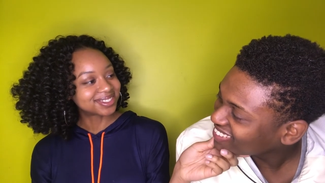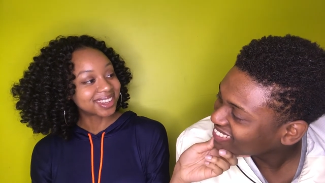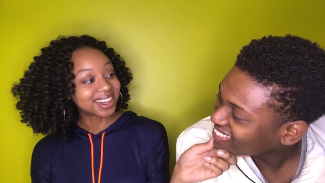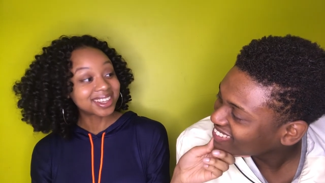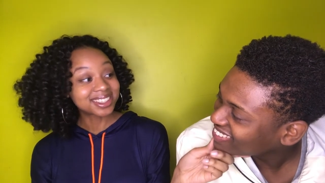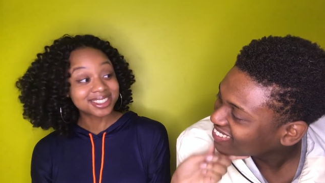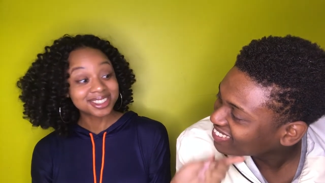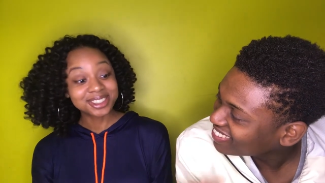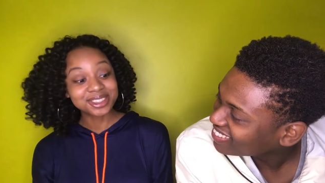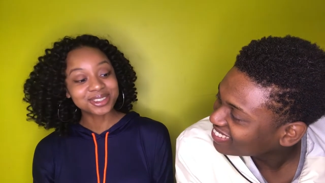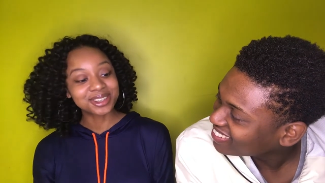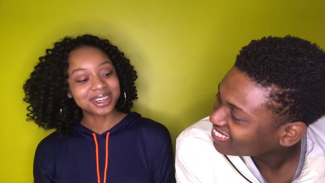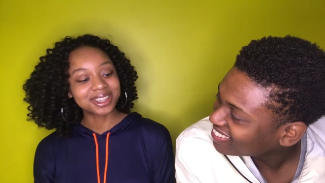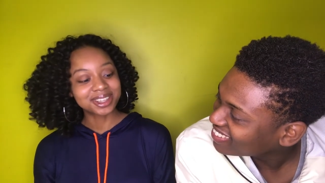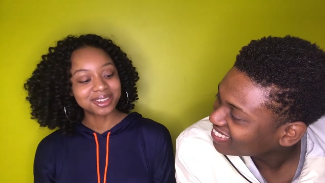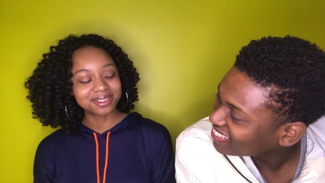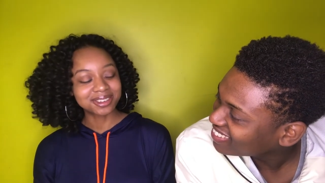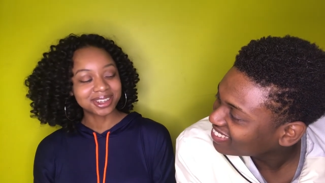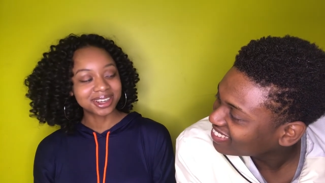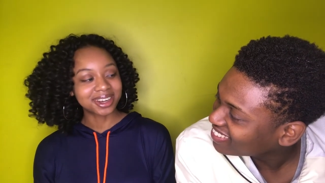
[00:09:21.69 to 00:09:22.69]
Speaker 1: I do. I
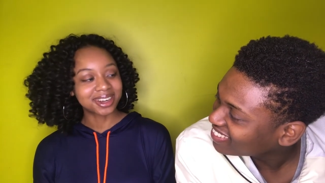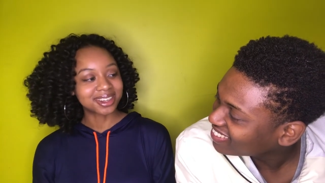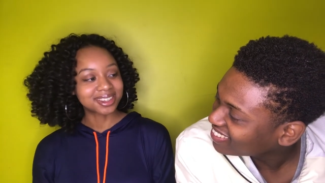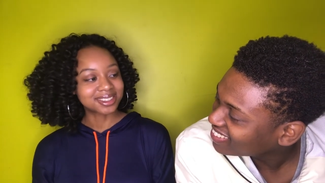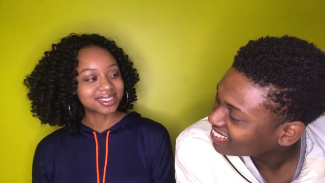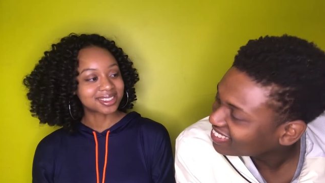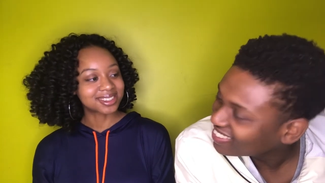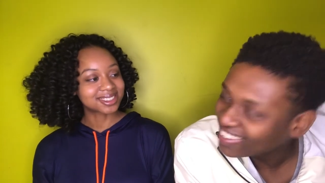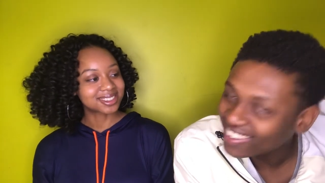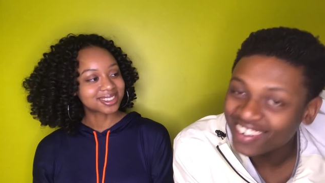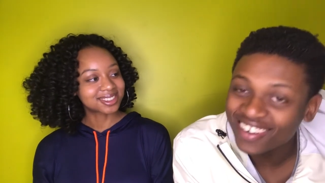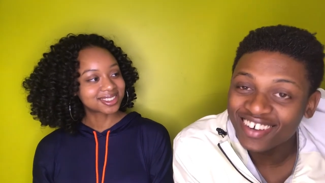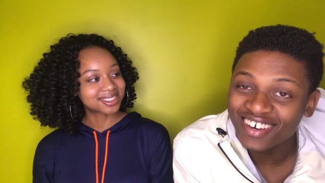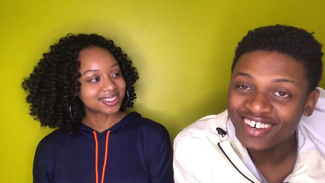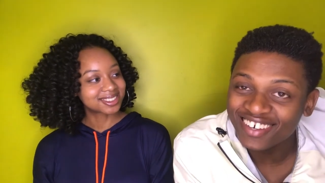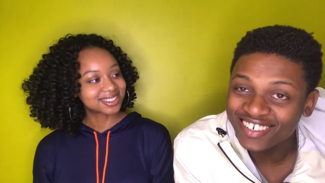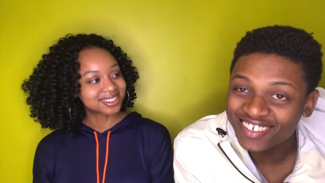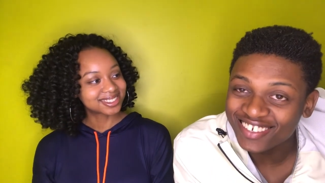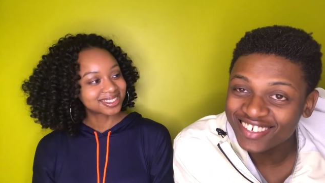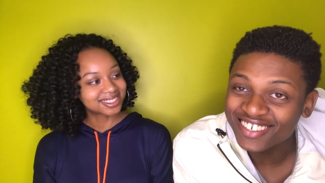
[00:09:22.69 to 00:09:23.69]
love your eyes. Oh,
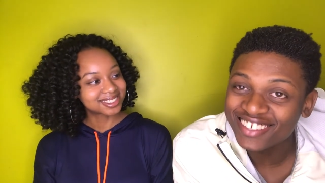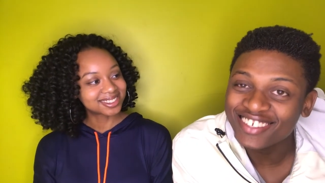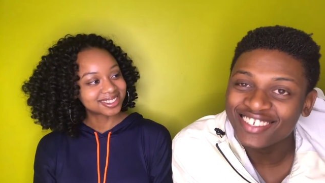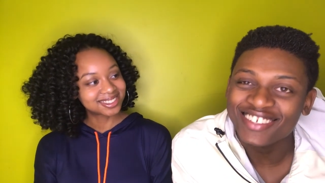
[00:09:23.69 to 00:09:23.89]
you.